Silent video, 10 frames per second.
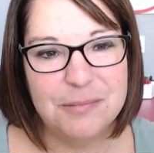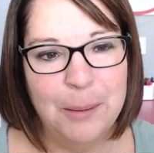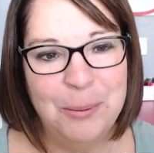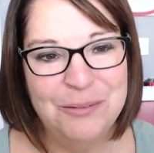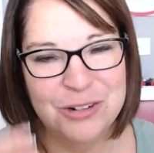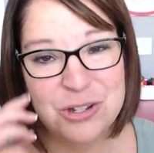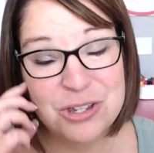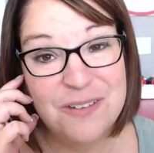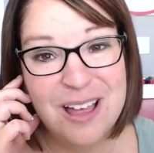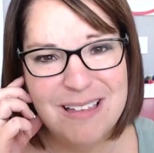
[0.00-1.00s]
But first
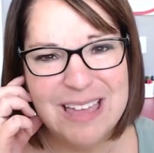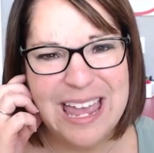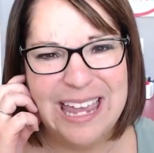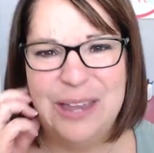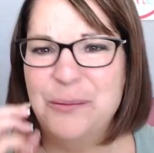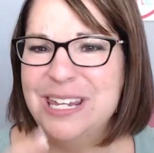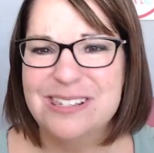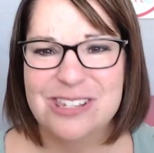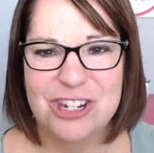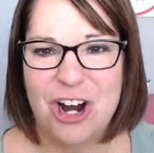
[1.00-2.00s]
of all, can we
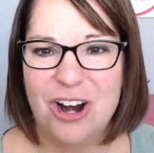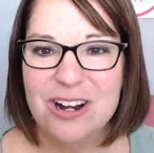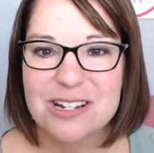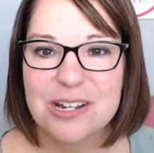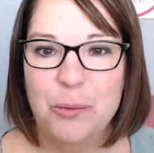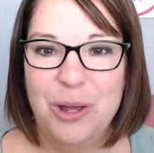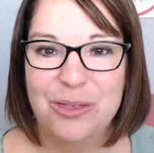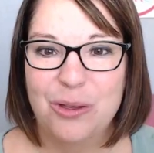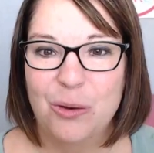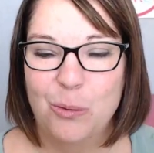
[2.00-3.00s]
start with
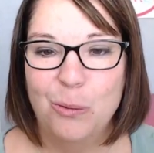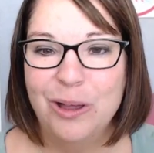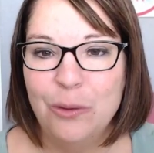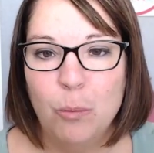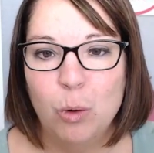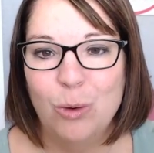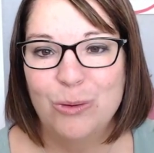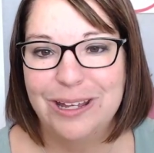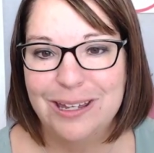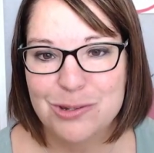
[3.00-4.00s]
what in the
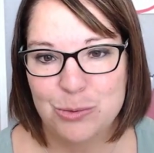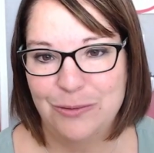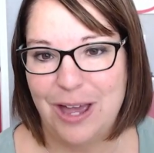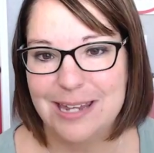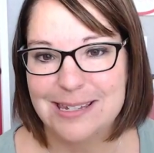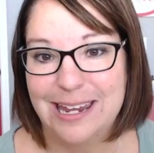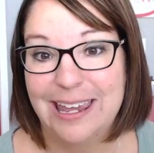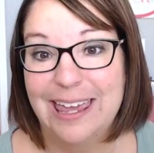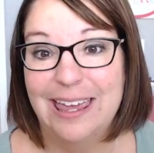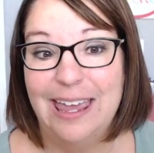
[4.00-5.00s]
world is revising?
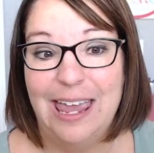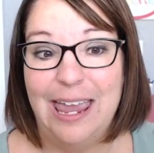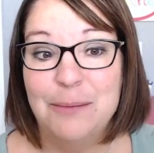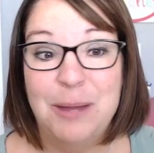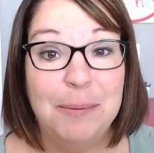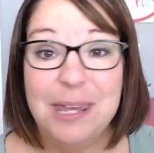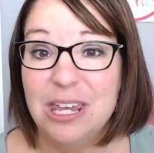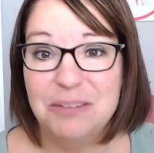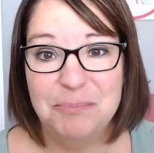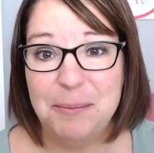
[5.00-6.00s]
And
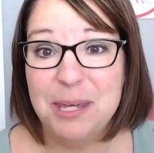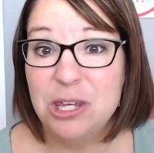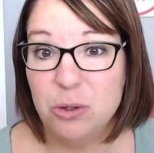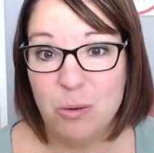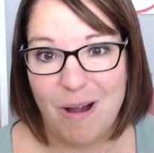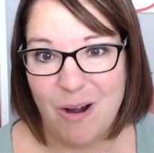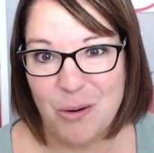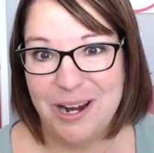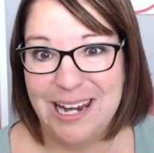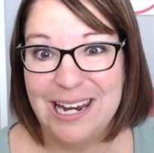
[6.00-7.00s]
maybe, maybe you
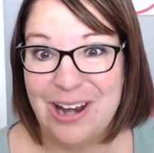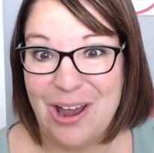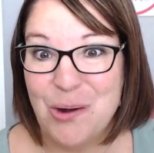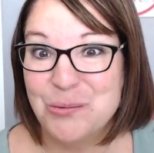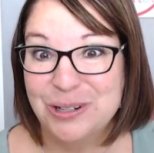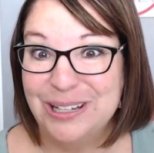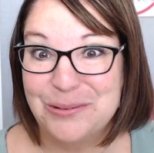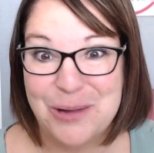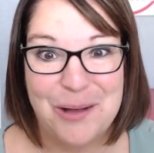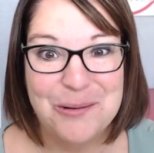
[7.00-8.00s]
already know really
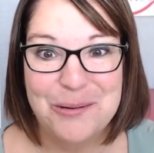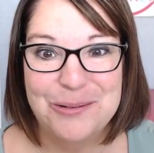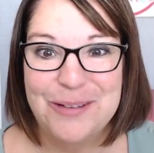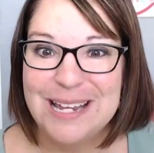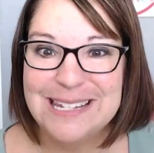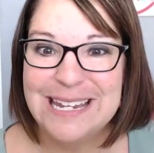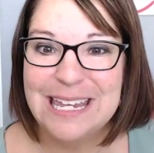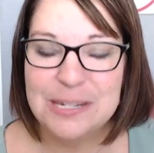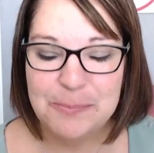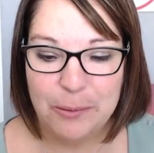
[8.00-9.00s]
well what revising
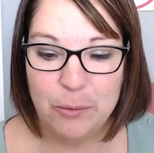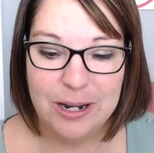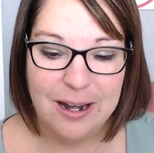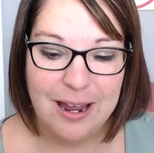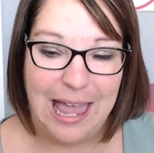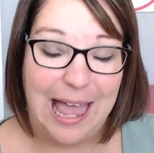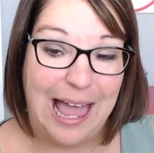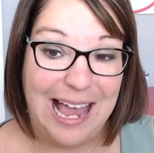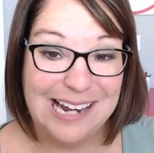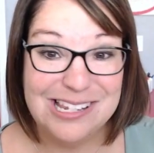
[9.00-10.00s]
is, but when
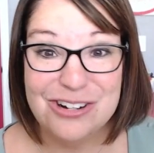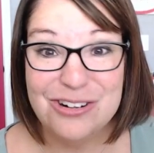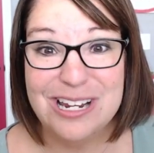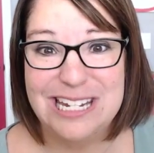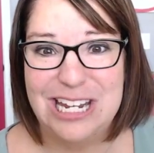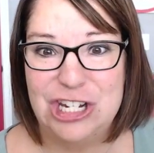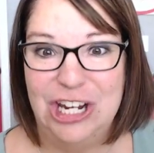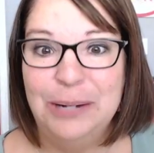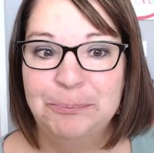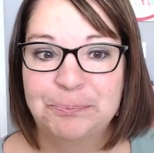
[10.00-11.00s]
I started
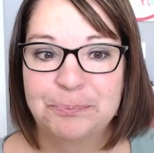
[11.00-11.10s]
teaching,